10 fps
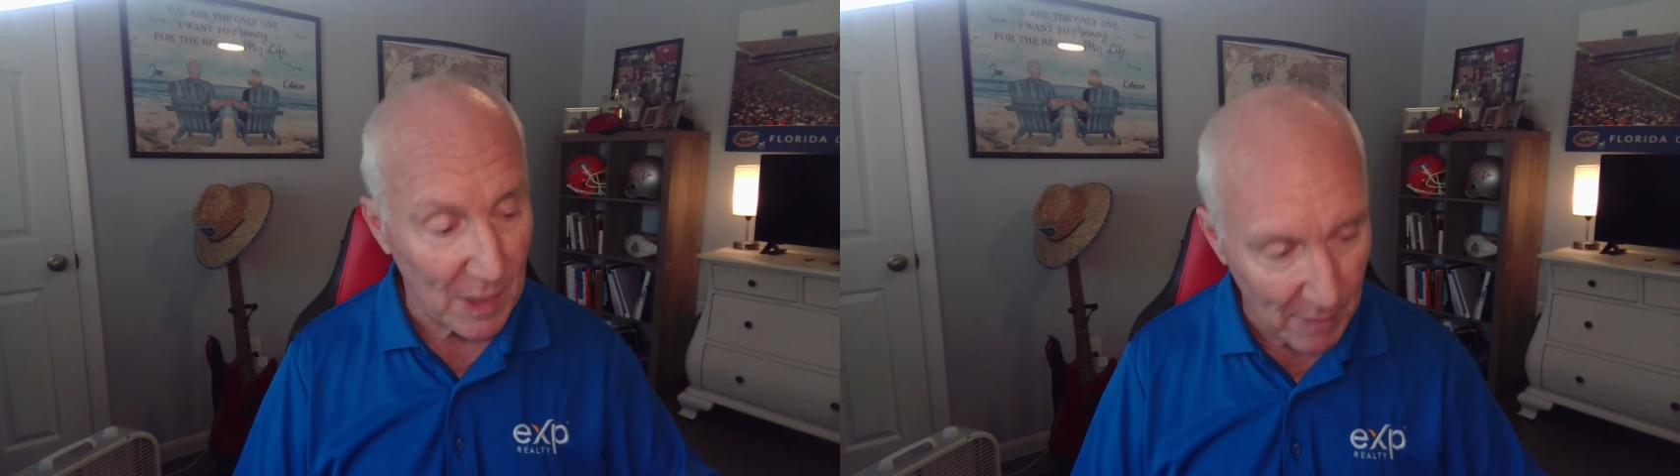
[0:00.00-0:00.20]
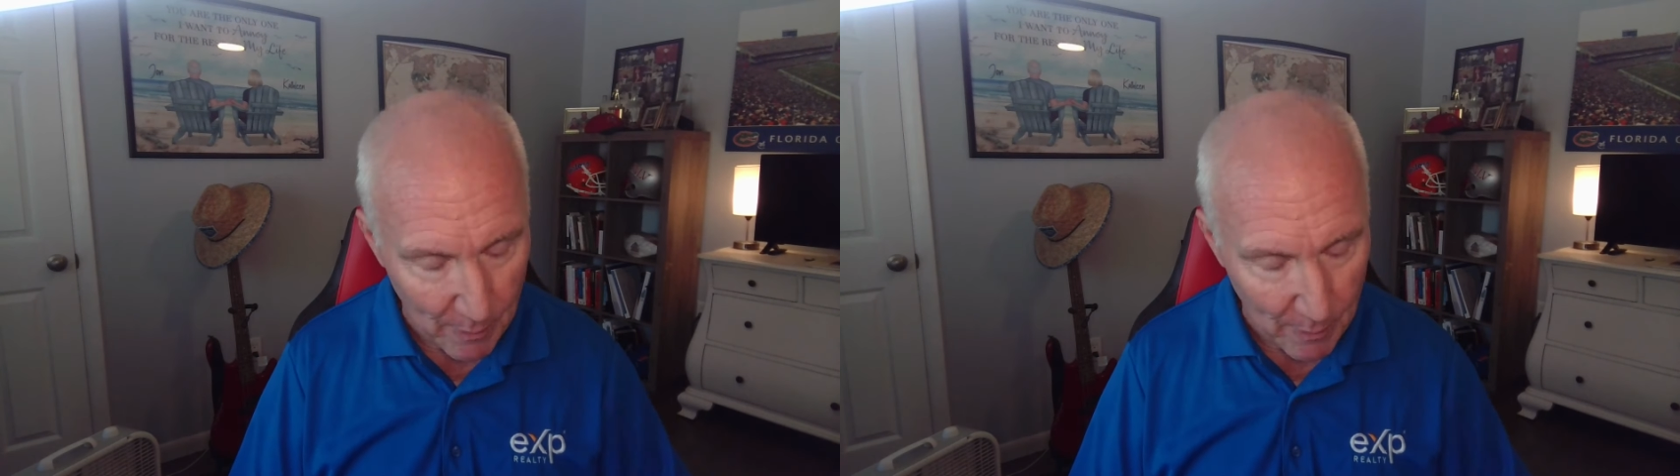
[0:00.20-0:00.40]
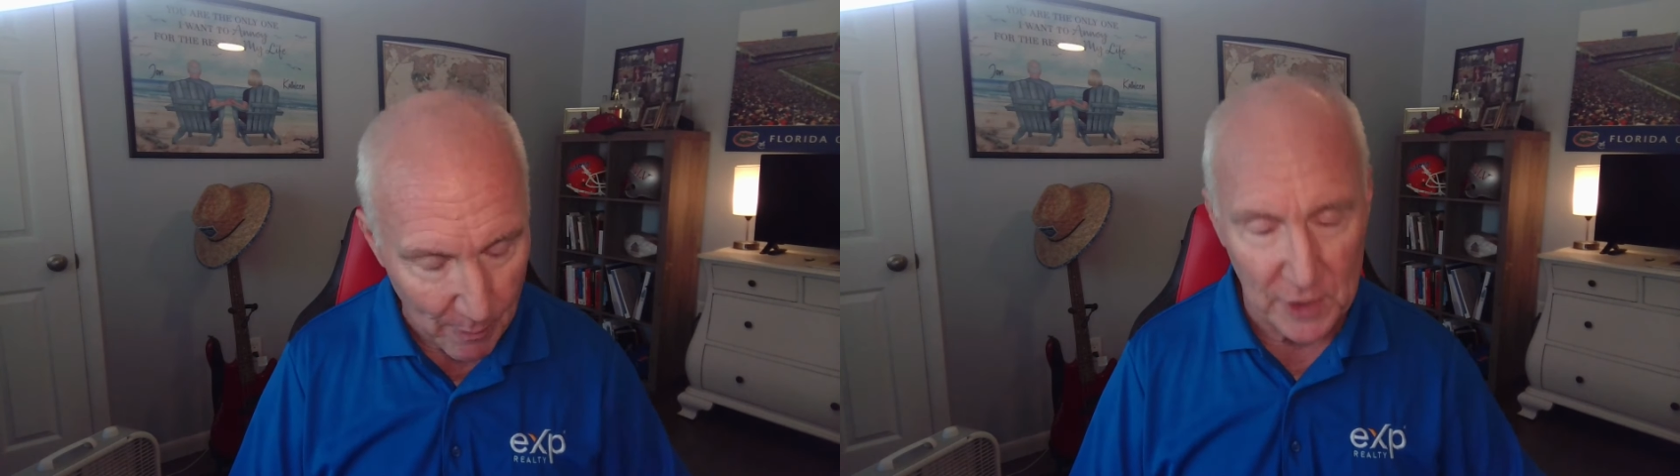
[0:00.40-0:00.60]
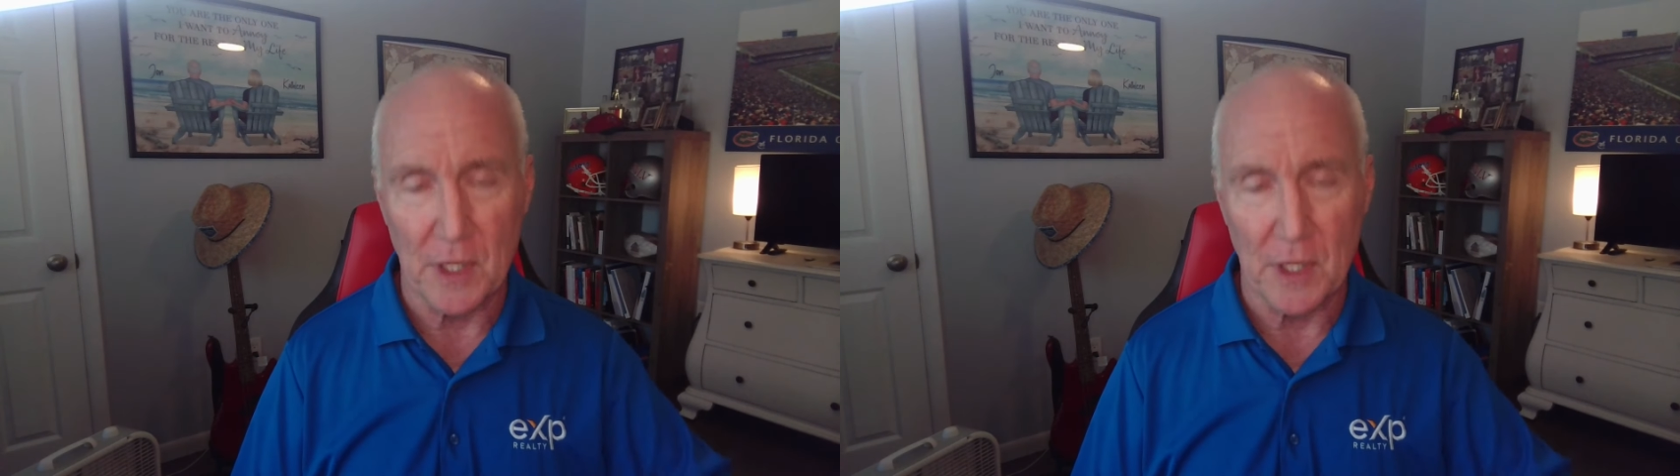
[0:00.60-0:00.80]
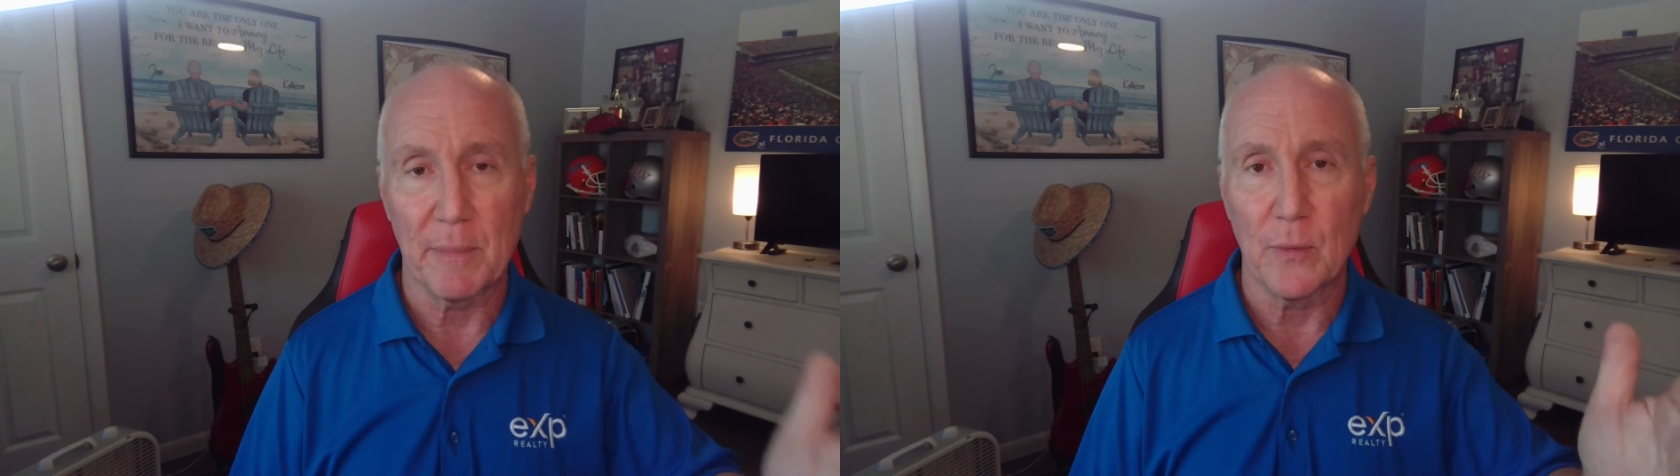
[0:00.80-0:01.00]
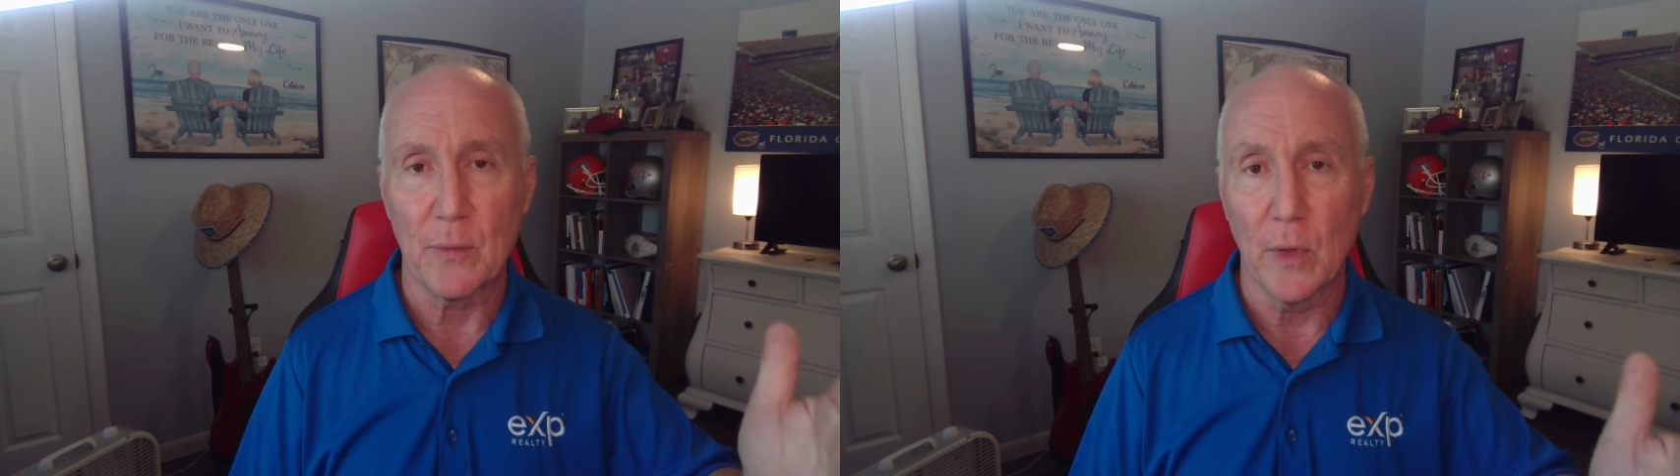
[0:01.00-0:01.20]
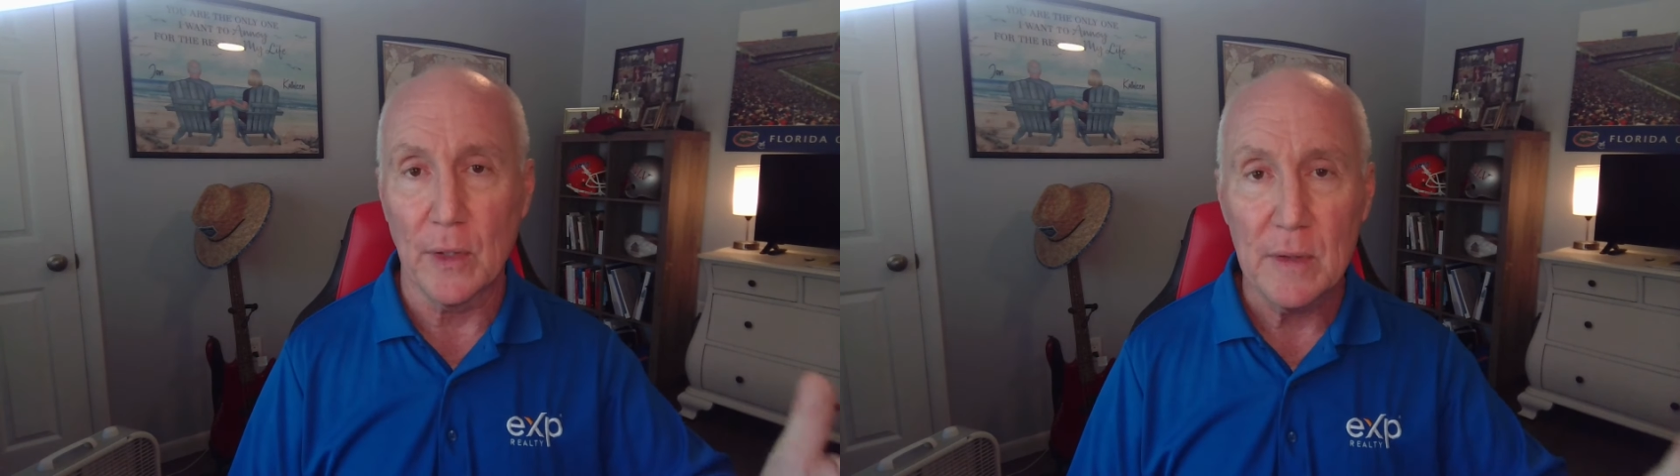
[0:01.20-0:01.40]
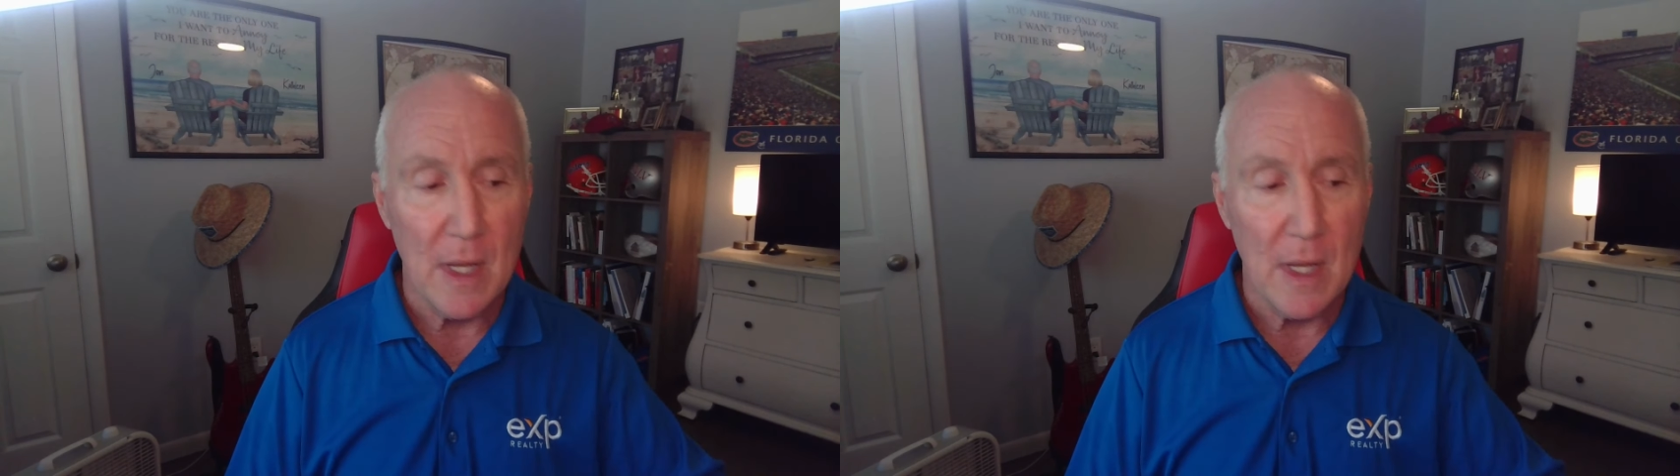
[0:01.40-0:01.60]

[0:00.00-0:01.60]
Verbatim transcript: my mortgage company will